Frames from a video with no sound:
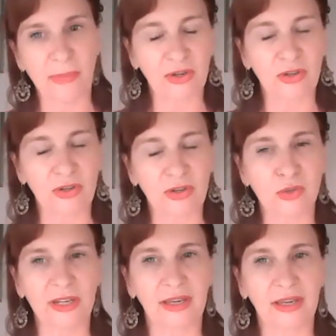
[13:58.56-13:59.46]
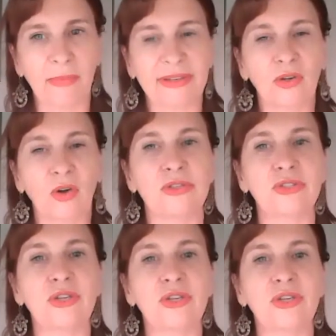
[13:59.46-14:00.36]
the marriage breaking up, but then
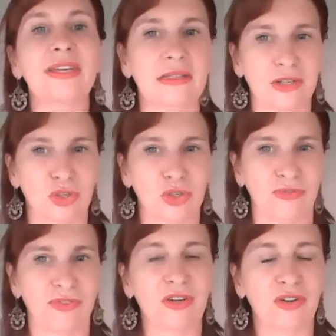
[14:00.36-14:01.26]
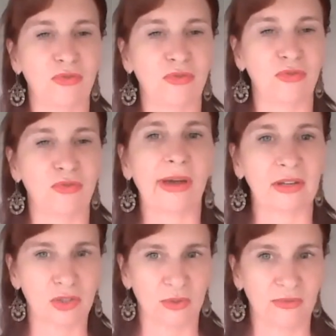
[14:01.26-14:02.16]
also the existential fear of what am
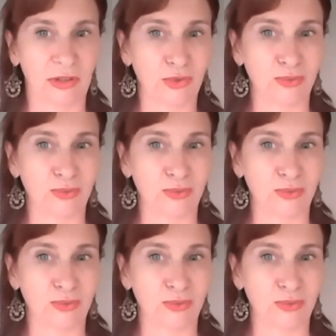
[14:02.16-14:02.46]
I going to do if